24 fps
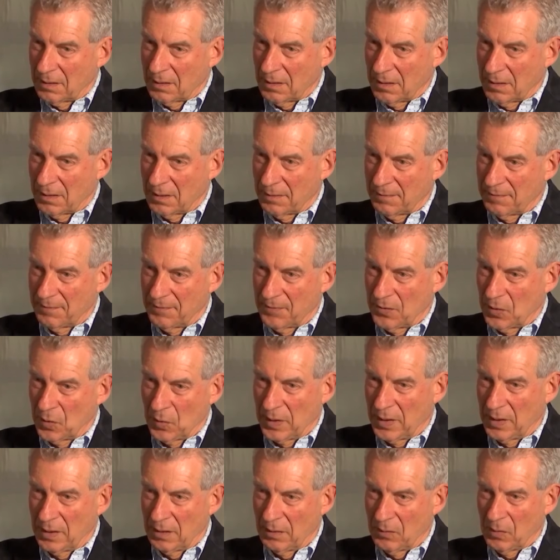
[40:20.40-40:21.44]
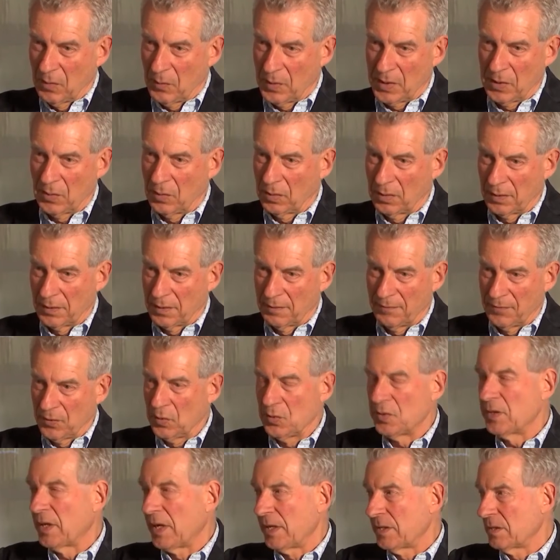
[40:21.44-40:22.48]
kind of viewing, well, we call it the
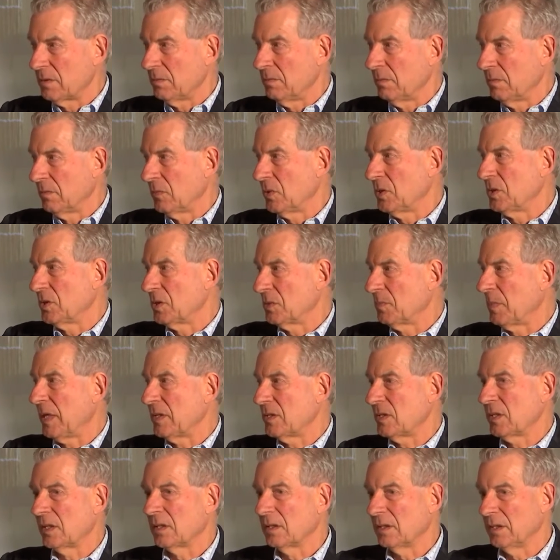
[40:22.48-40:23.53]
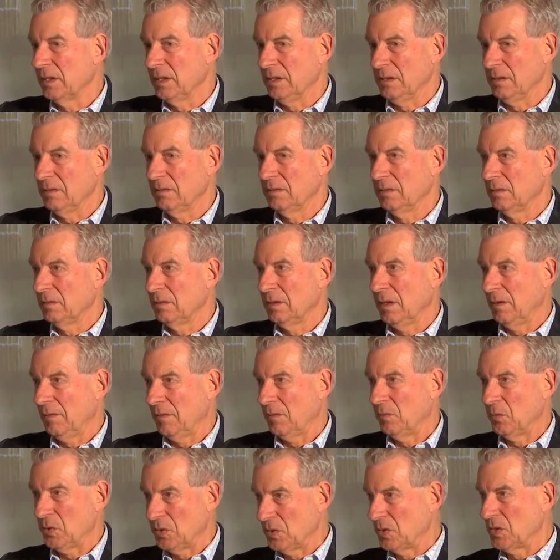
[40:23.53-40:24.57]
view datum, which is basically...
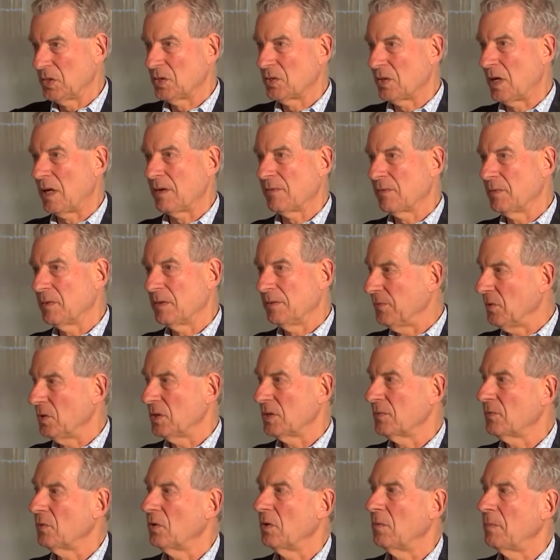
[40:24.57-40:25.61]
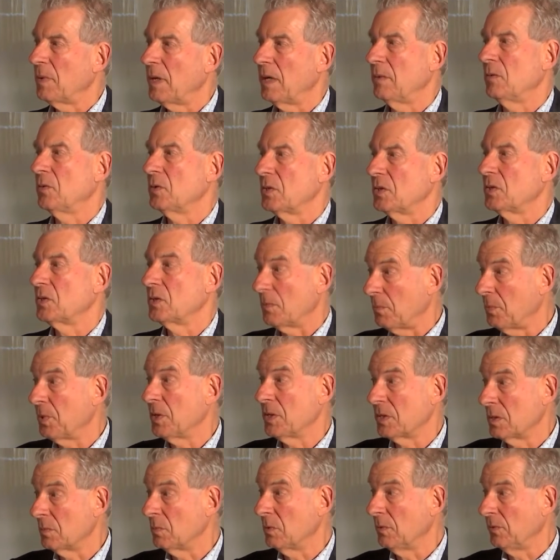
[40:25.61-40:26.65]
which is struck from the first floor apartment, which is the
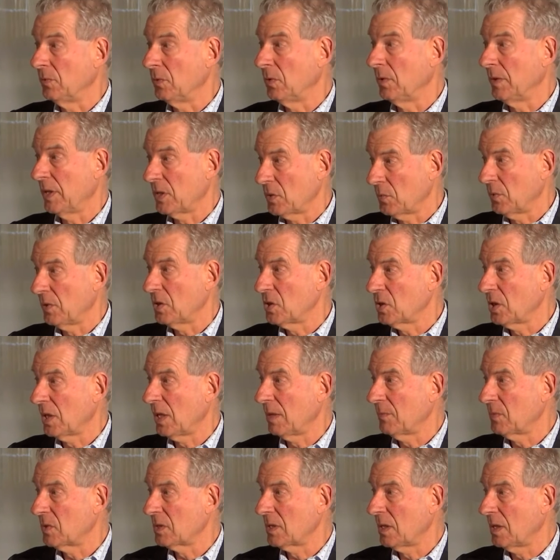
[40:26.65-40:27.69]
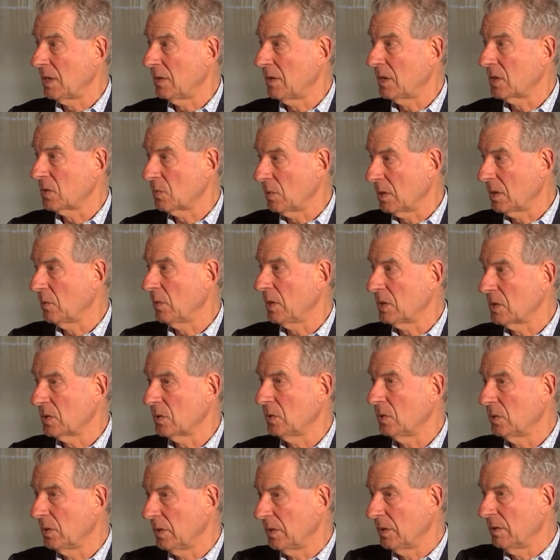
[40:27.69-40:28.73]
principal floor. That's where the chambers are, that's where Queen's
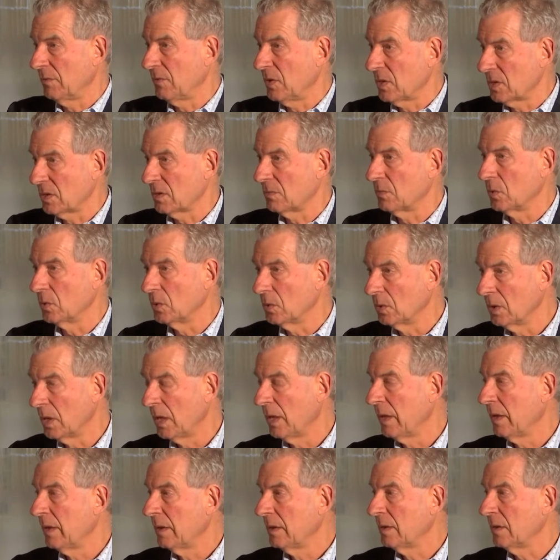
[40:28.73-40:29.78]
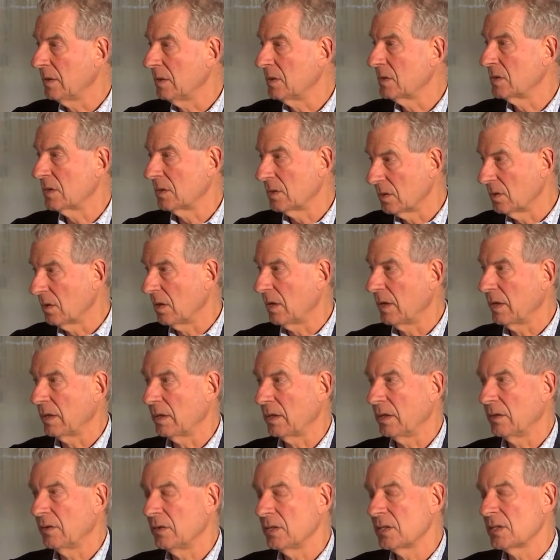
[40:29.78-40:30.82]
Hall and the vestibule is, and the
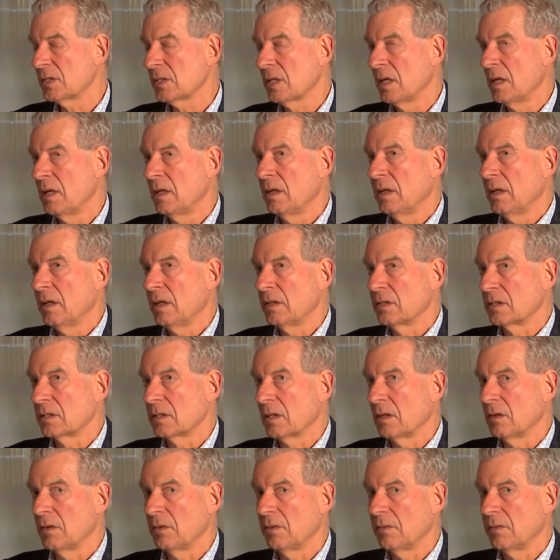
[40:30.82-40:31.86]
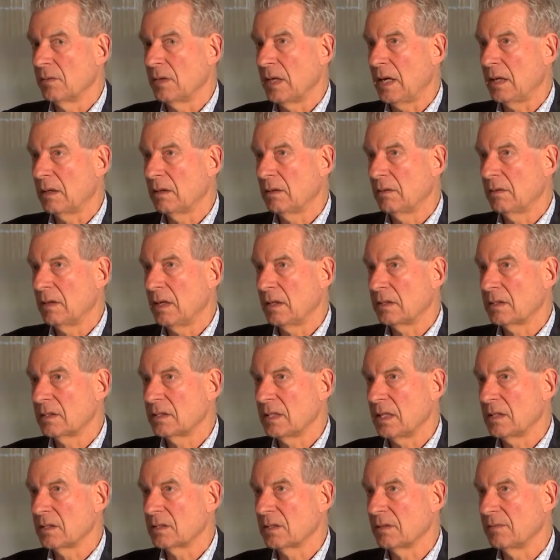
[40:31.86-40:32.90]
dining areas. And so that
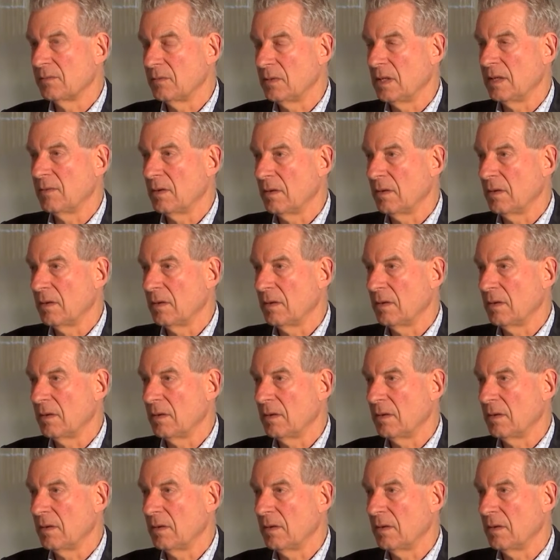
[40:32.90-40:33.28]
sense of